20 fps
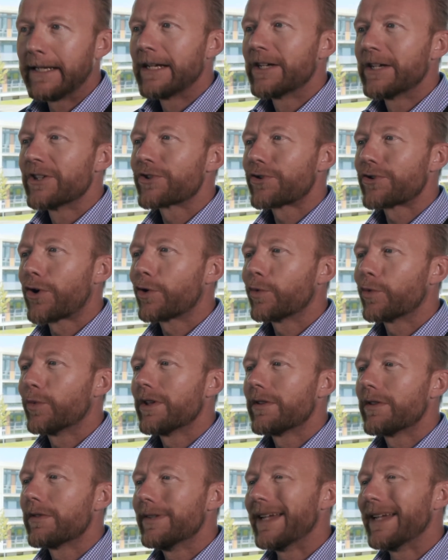Start
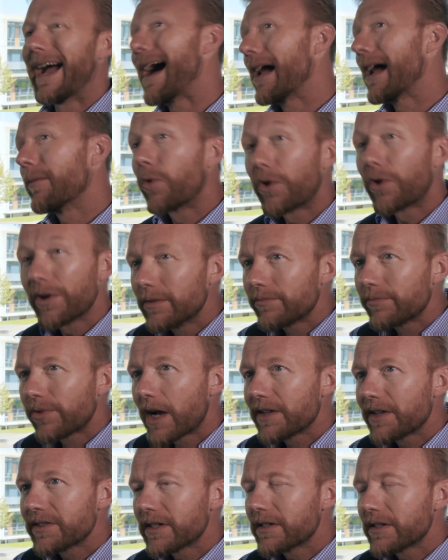with the onboarding
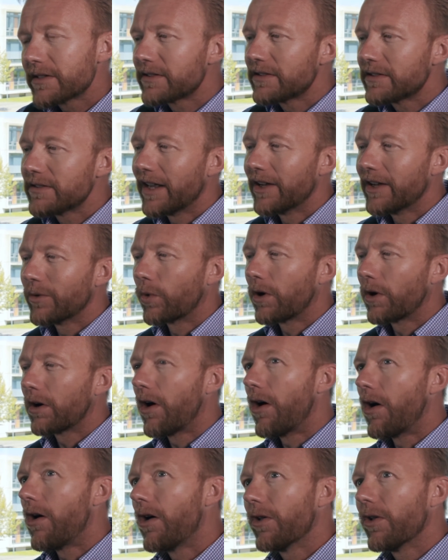process and work
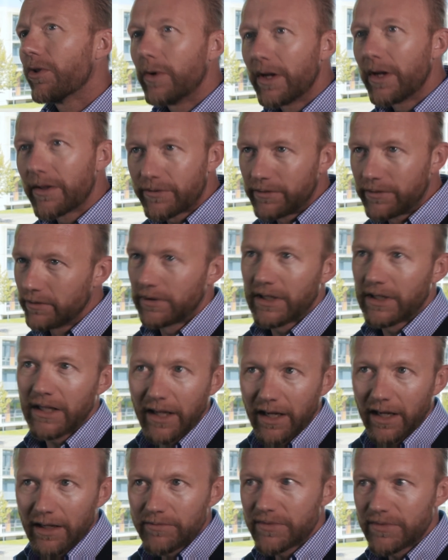all the way through
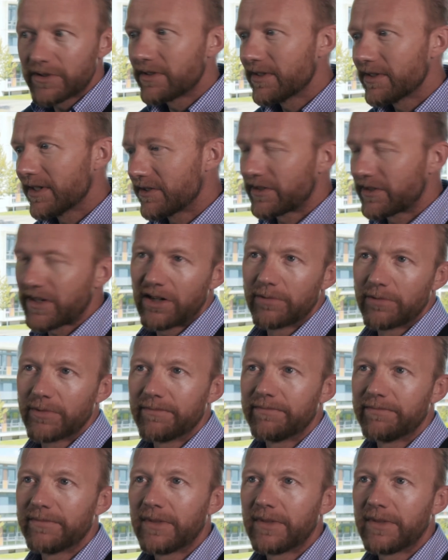claims and settlement.